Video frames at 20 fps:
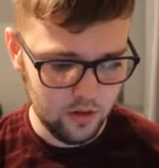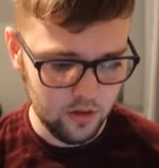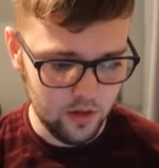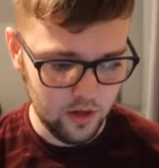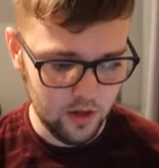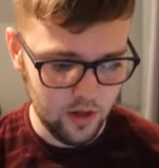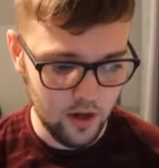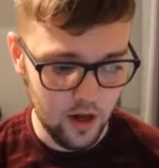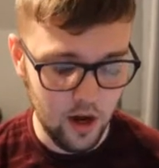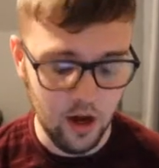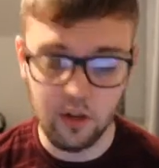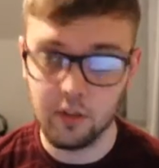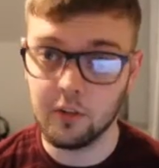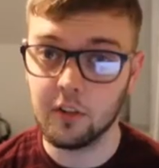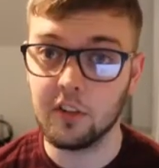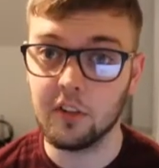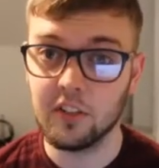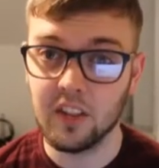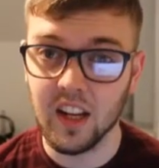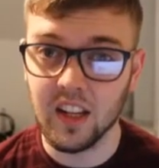Hearts
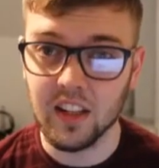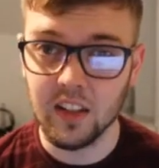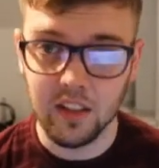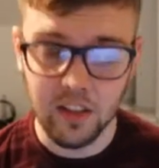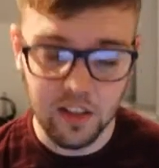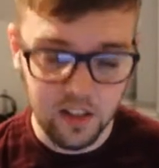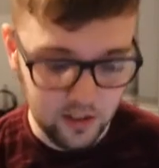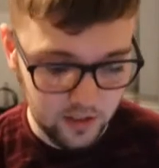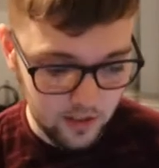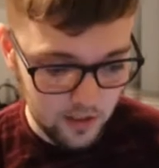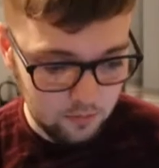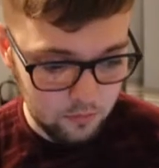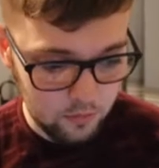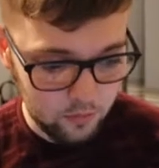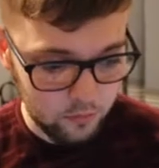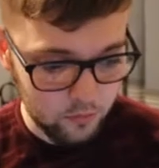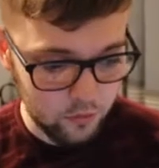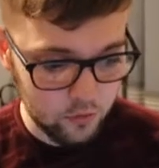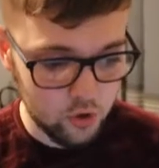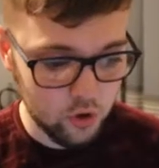their second league of the game
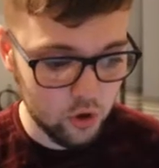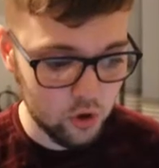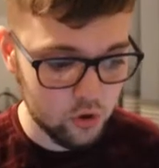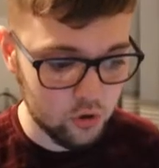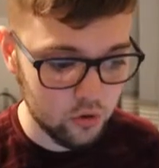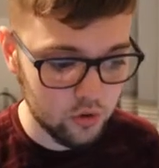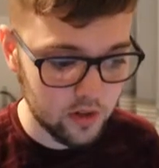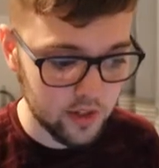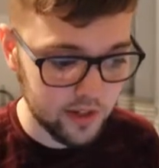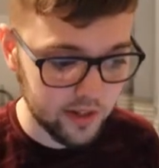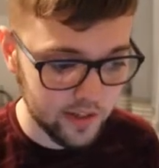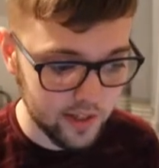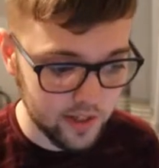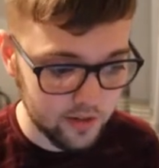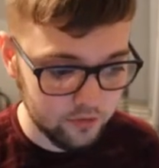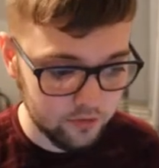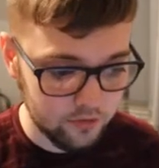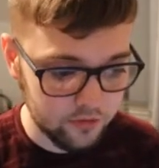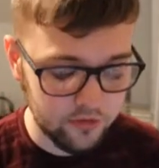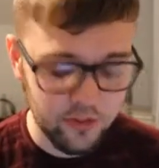before George Oakley
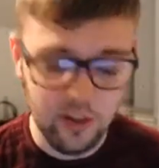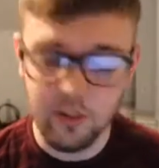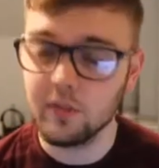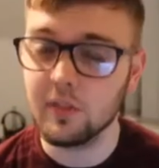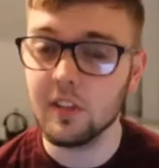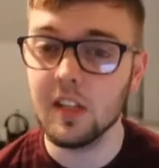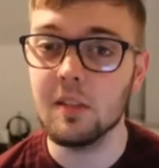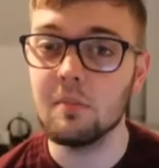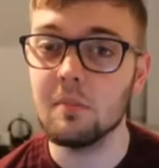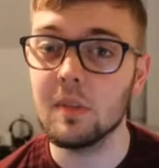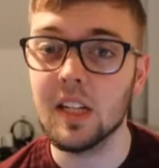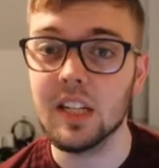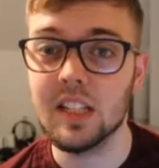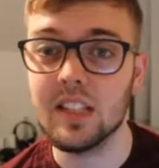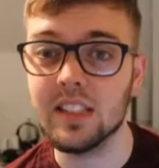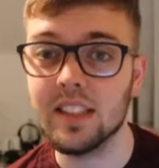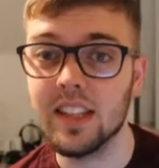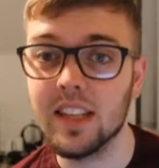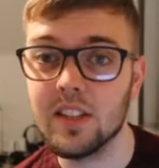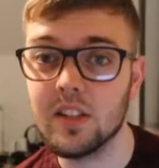again 15
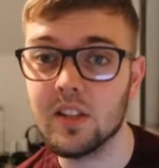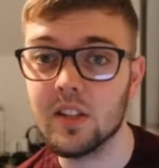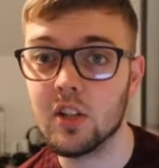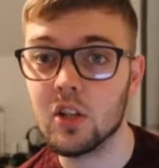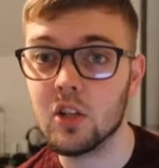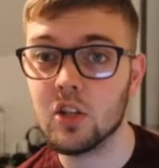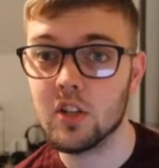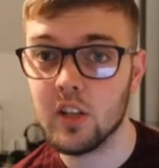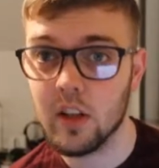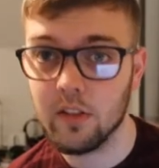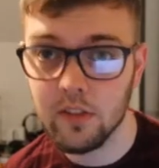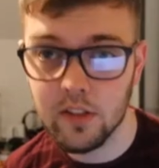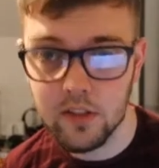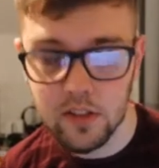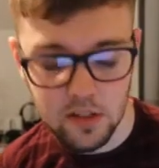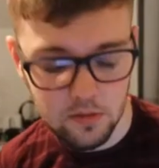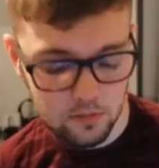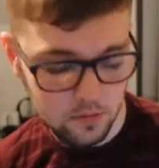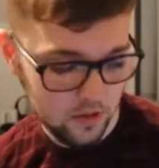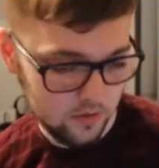minutes later,
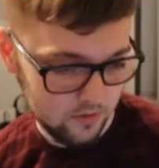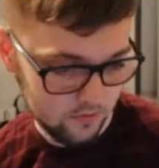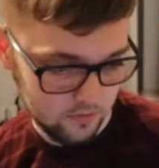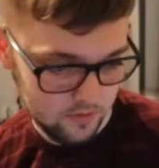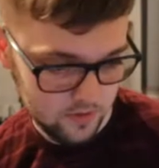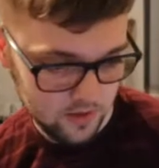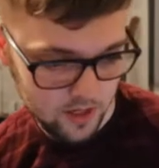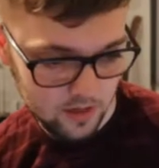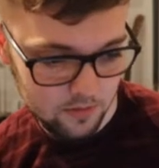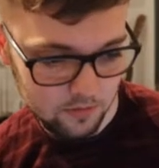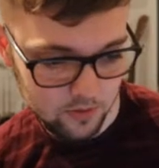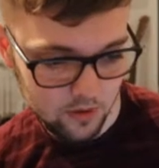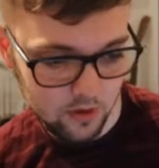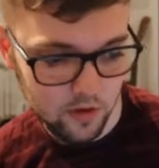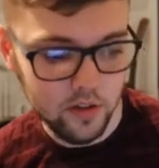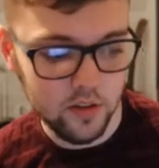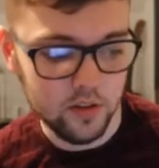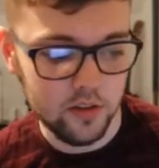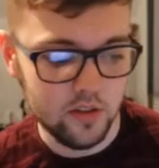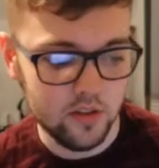17 minutes from time,
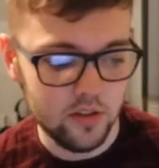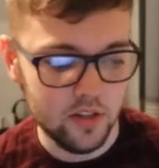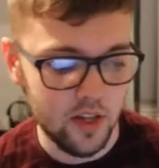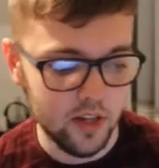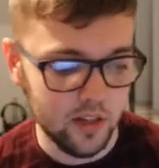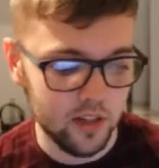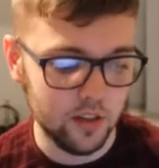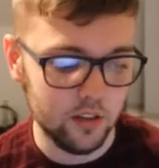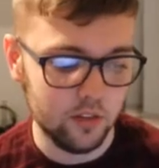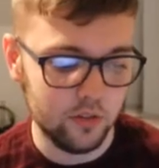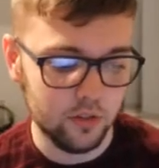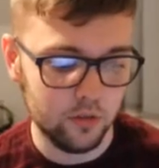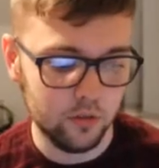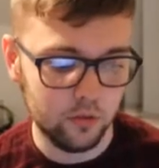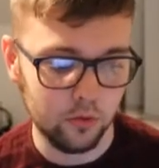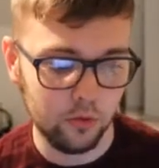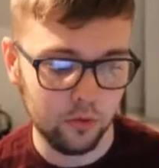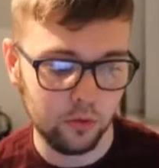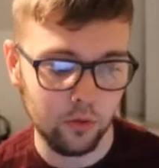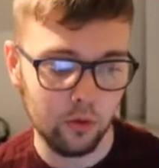got his second of his
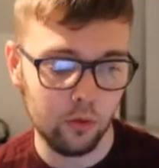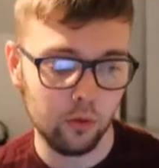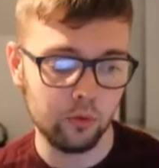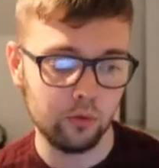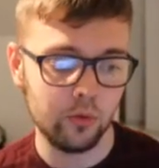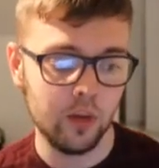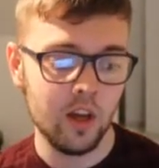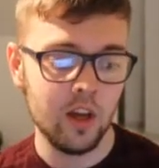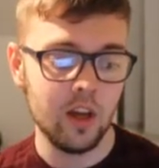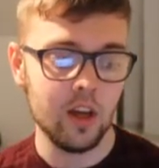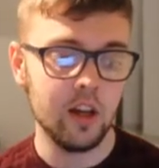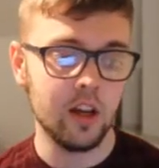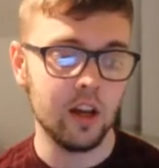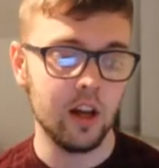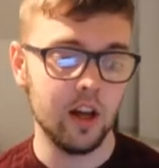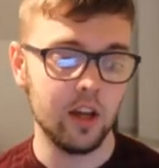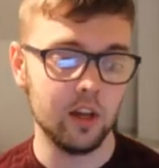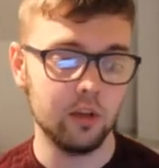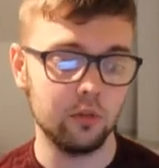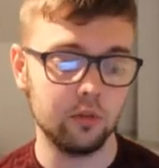2 goals,
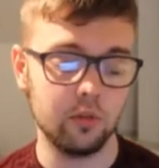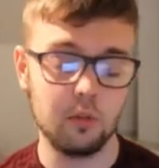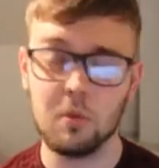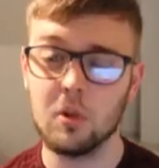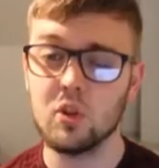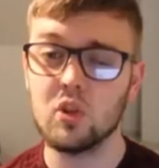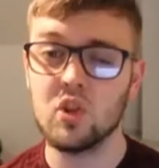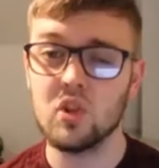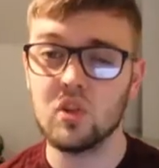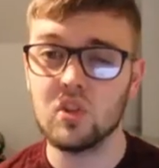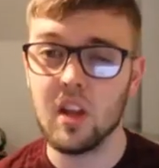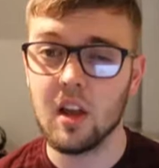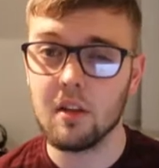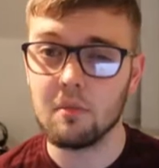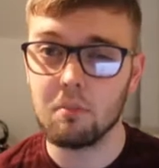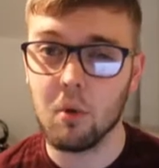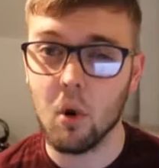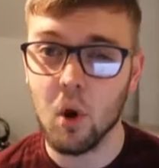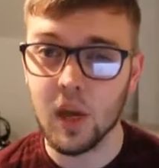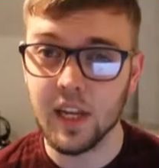and it was a much
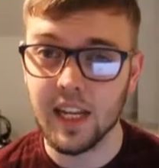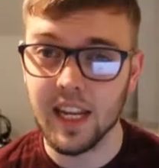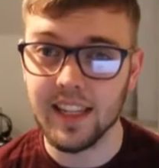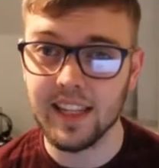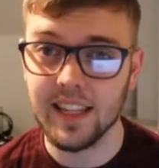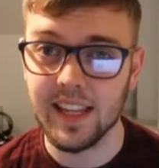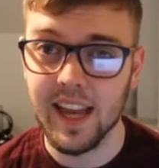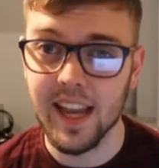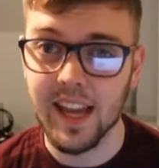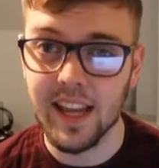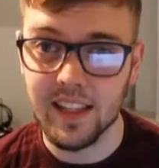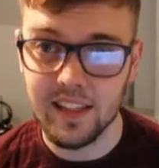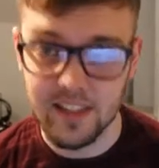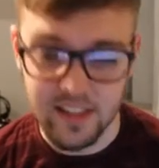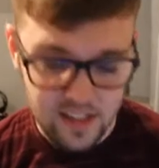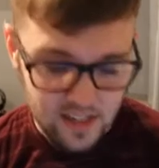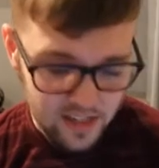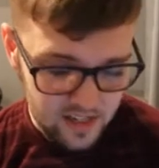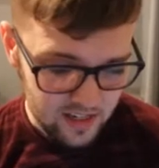deserved point in the end.